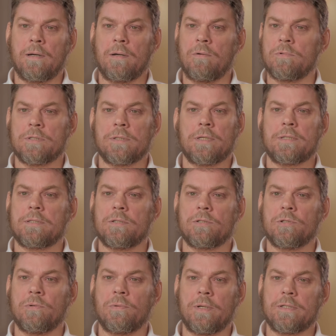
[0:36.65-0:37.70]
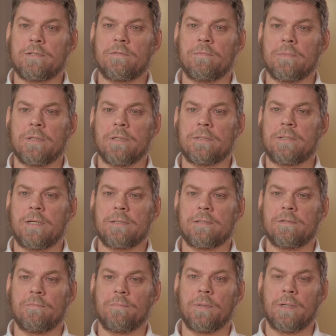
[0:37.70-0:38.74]
It was less than 2 weeks from a
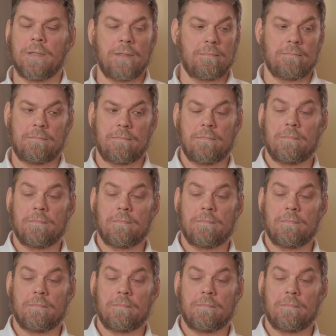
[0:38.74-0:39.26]
sense of being